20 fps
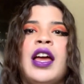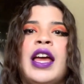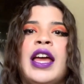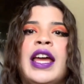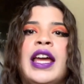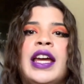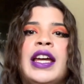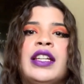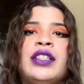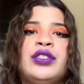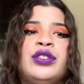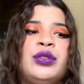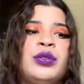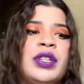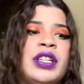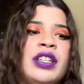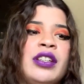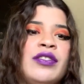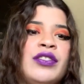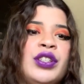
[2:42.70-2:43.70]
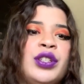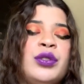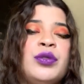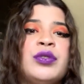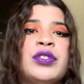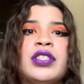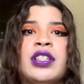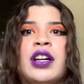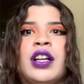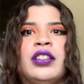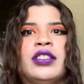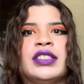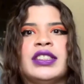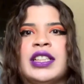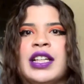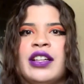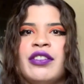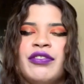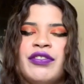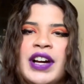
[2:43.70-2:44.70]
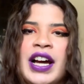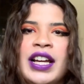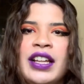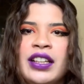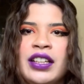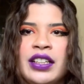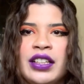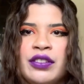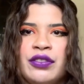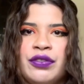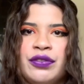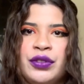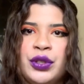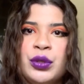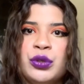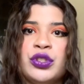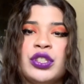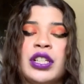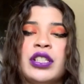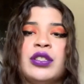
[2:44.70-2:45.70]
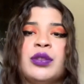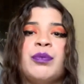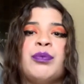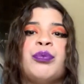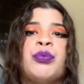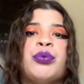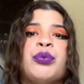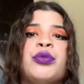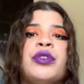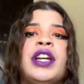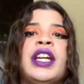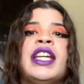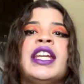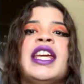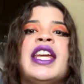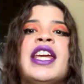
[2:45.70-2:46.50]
And you can even use colors like violet and fuchsia to bring